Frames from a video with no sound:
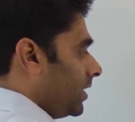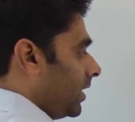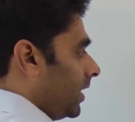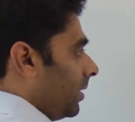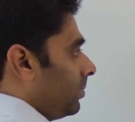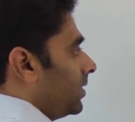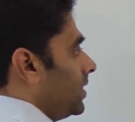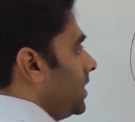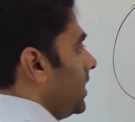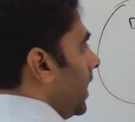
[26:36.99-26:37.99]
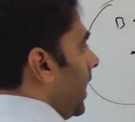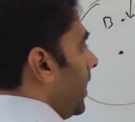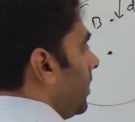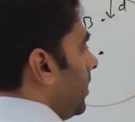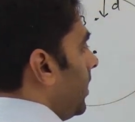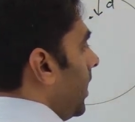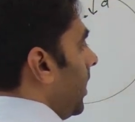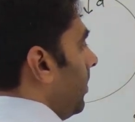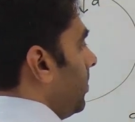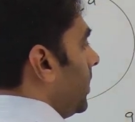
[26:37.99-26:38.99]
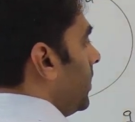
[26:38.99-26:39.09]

at depth? G at depth is